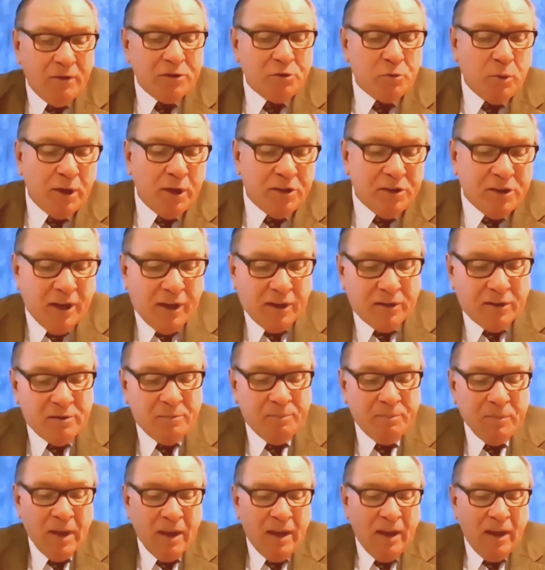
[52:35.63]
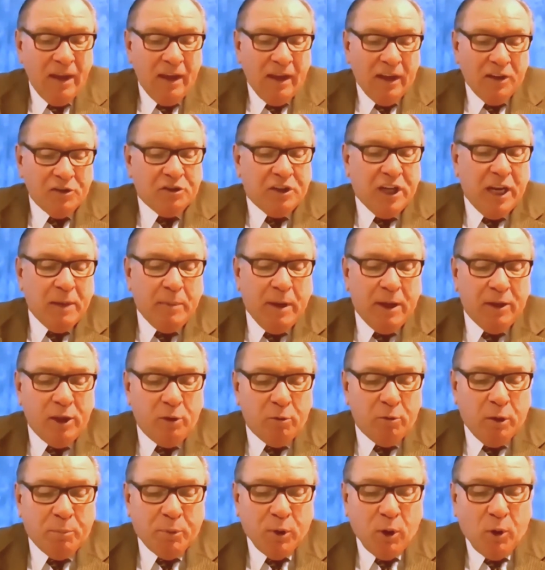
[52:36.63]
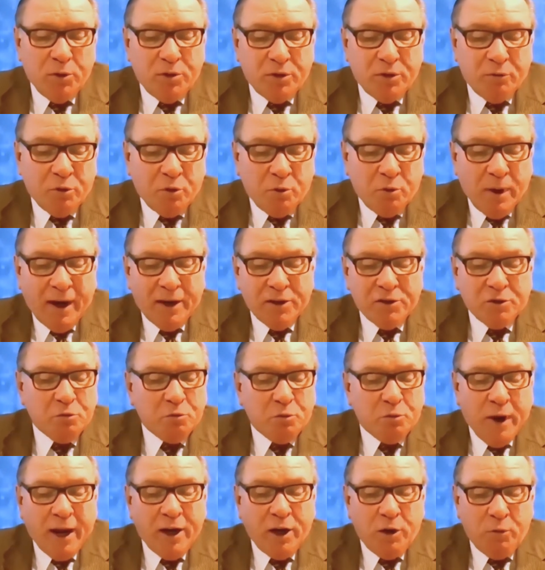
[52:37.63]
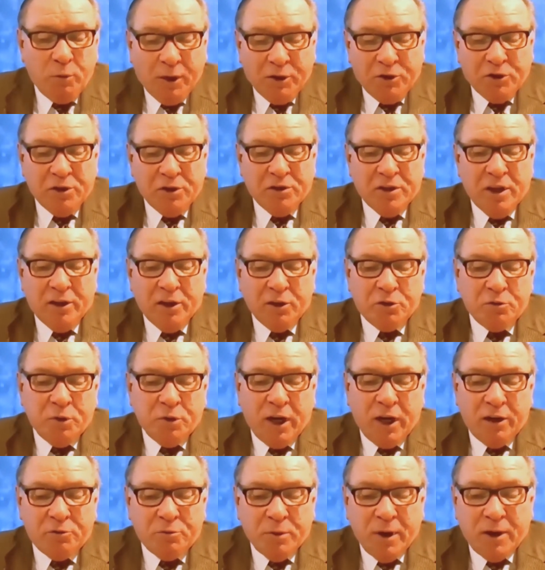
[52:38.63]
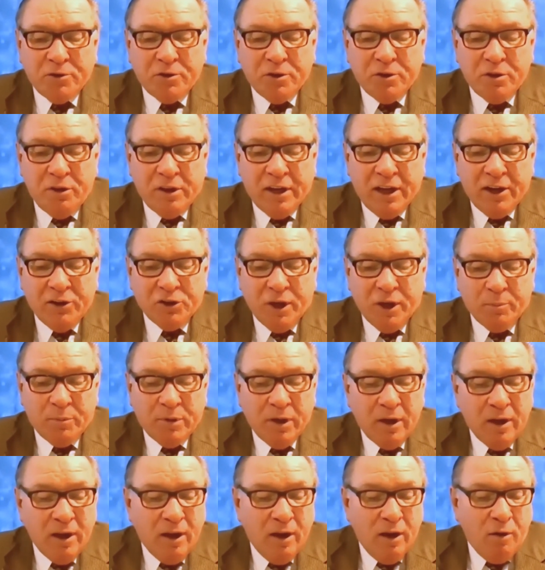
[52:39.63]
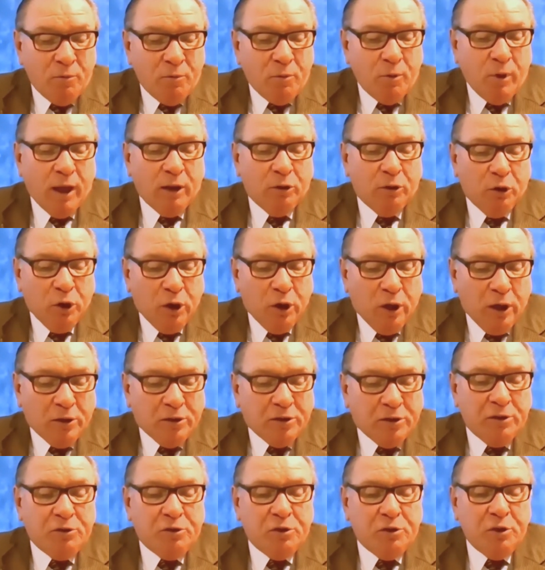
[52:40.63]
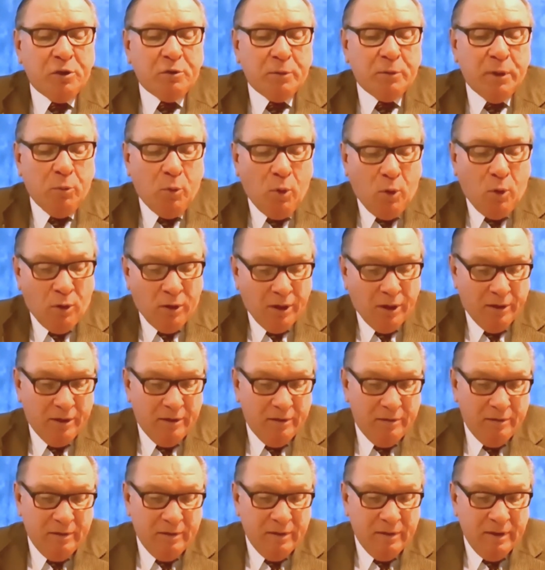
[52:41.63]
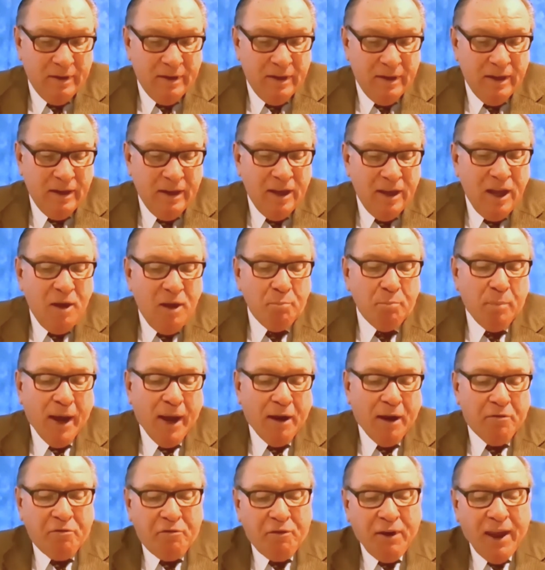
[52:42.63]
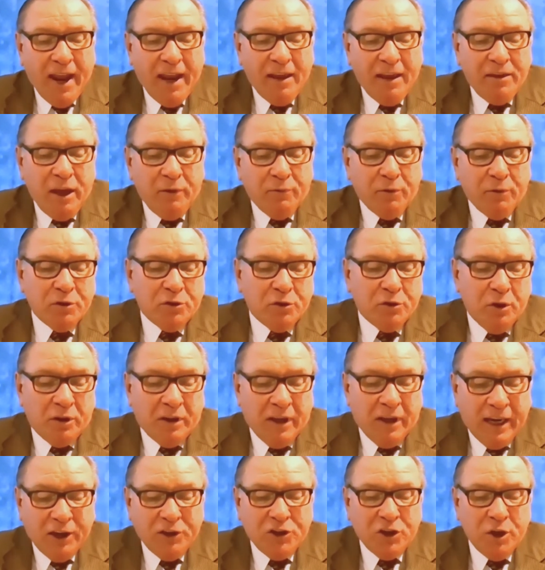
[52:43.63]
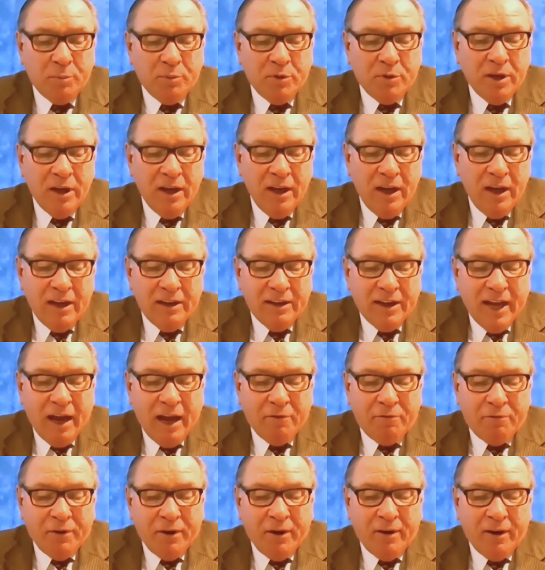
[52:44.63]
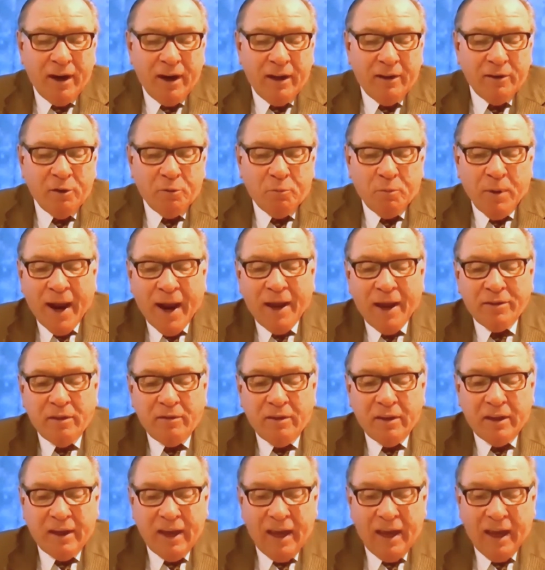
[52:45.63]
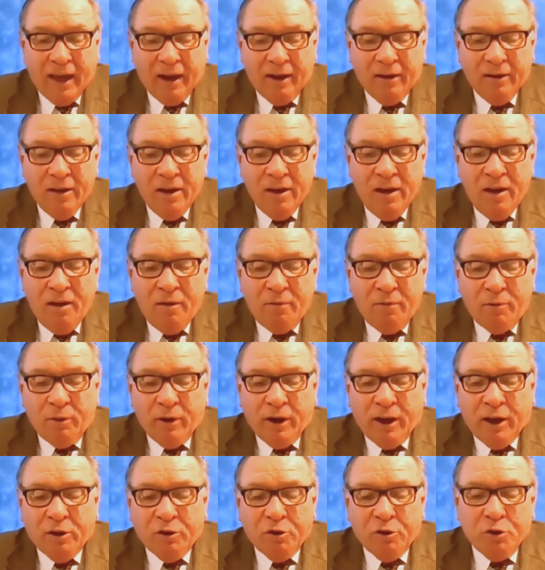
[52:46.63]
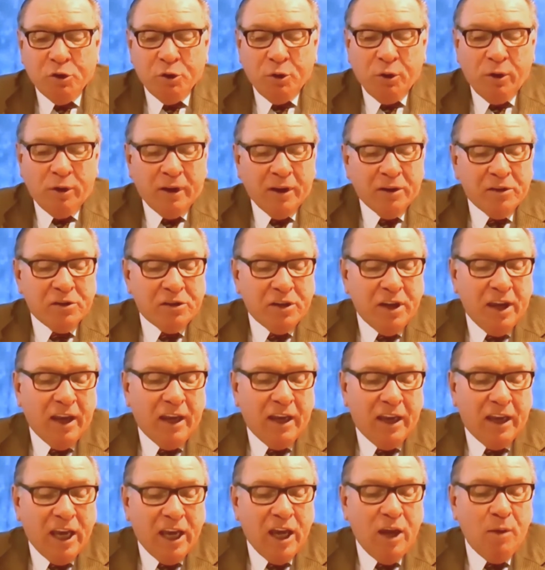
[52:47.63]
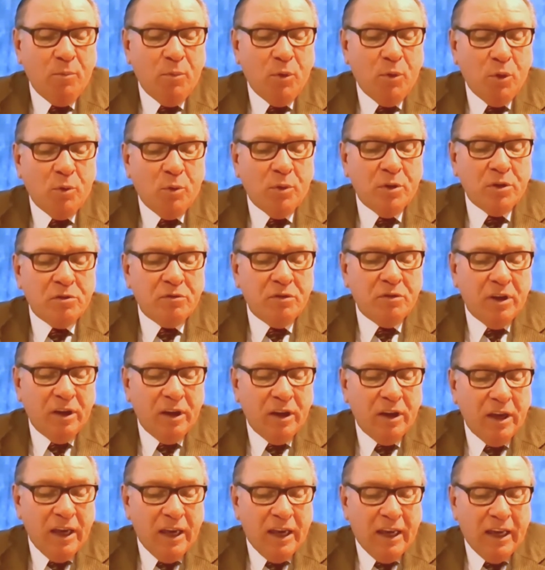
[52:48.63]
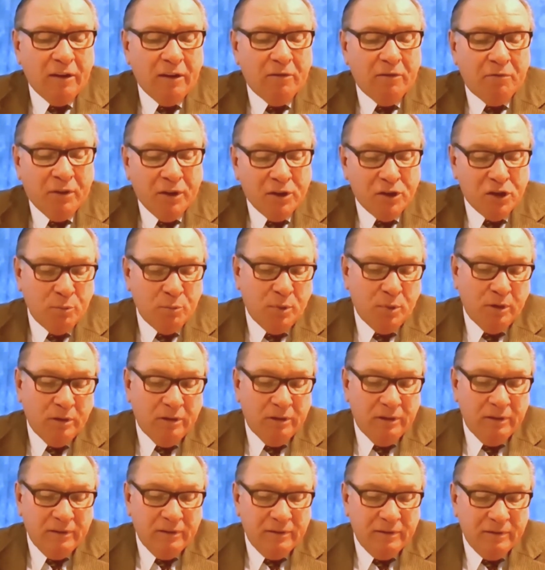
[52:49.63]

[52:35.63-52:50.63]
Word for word: Verse 26 esteeming the reproach of Christ greater riches than the tre- treasures in Egypt, for he looked to the reward. By faith, he forsook Egypt, not fearing the wrath of the king for he endured as seeing him who is invisible.